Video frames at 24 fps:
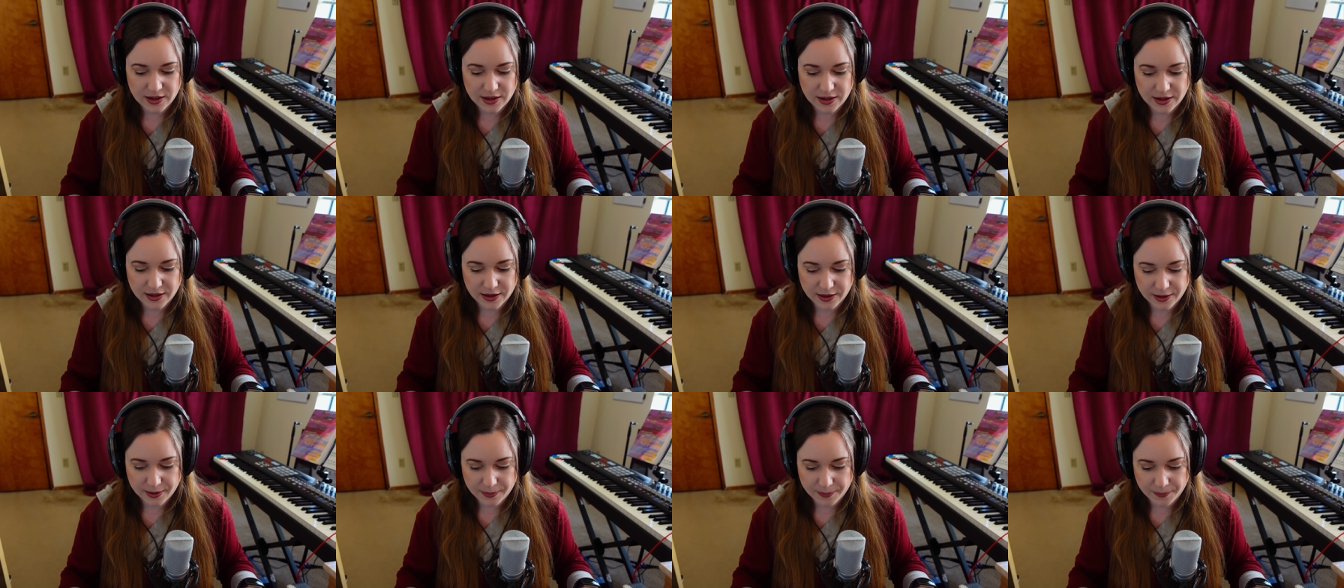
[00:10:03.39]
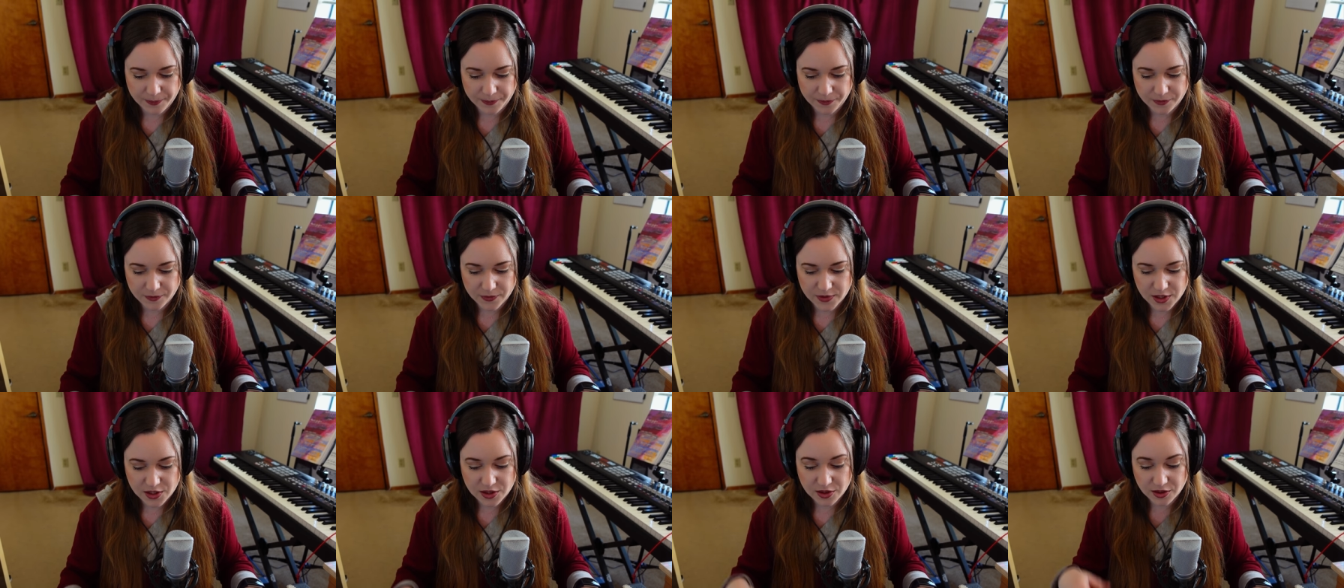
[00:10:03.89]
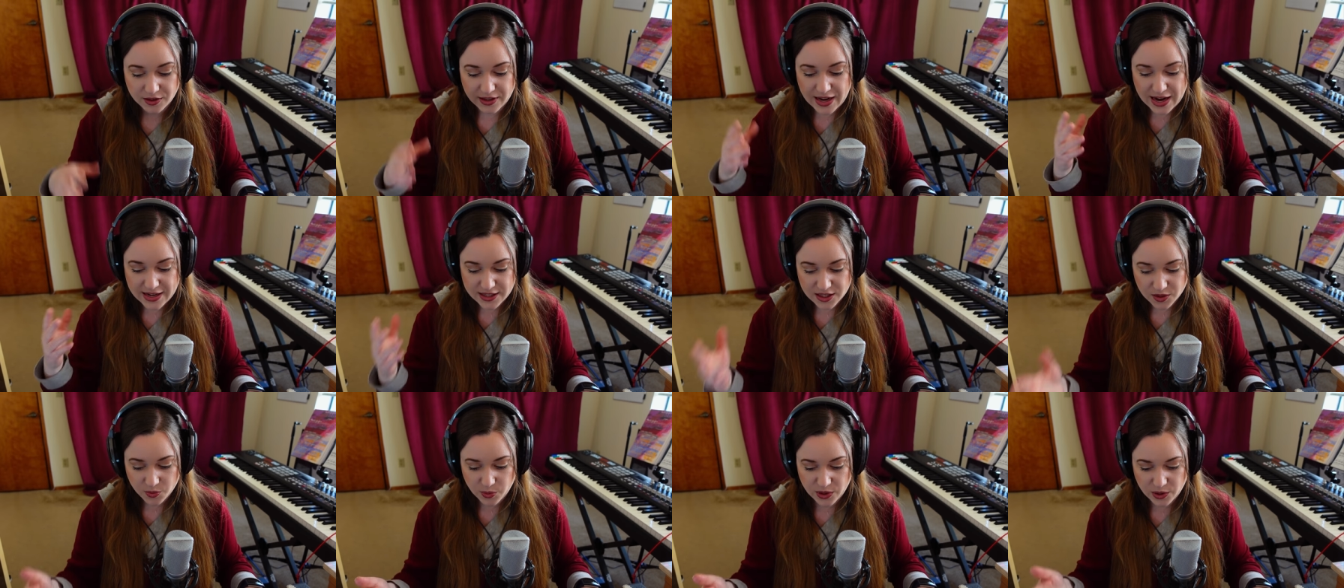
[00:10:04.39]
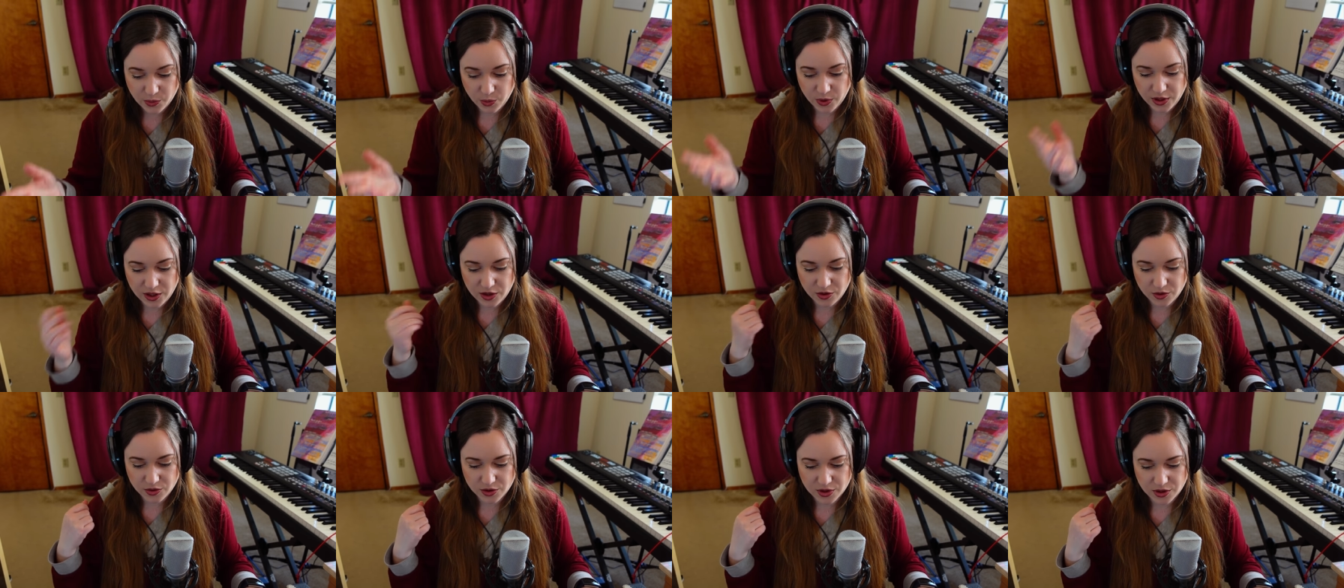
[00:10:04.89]
Um, so that's when we
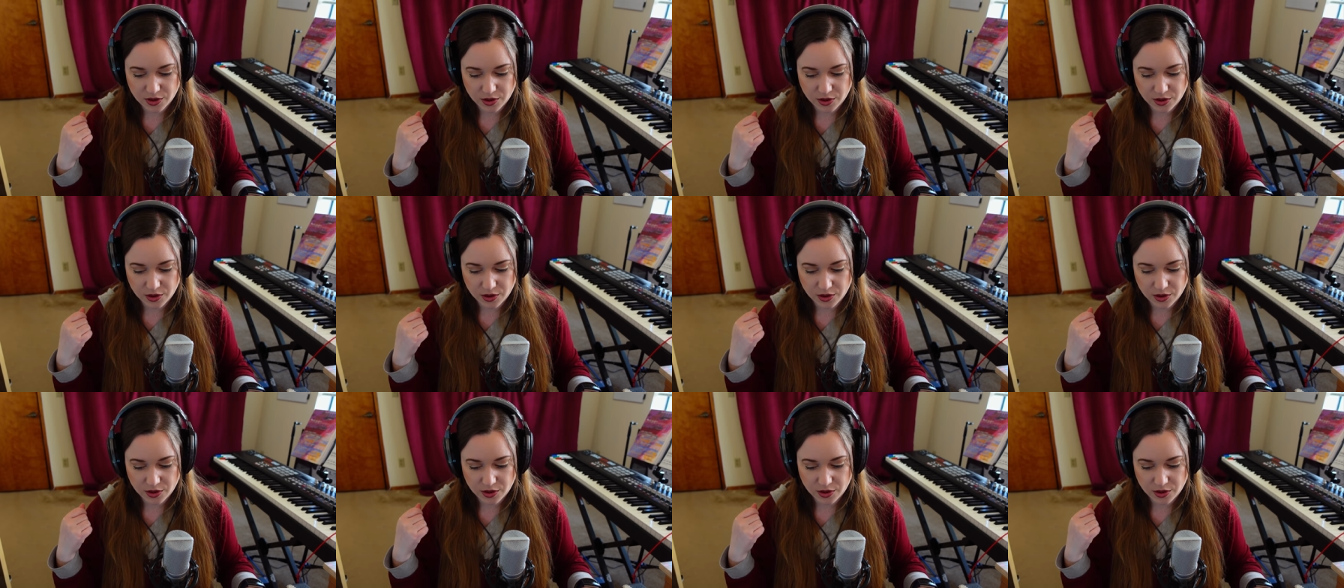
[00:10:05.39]
use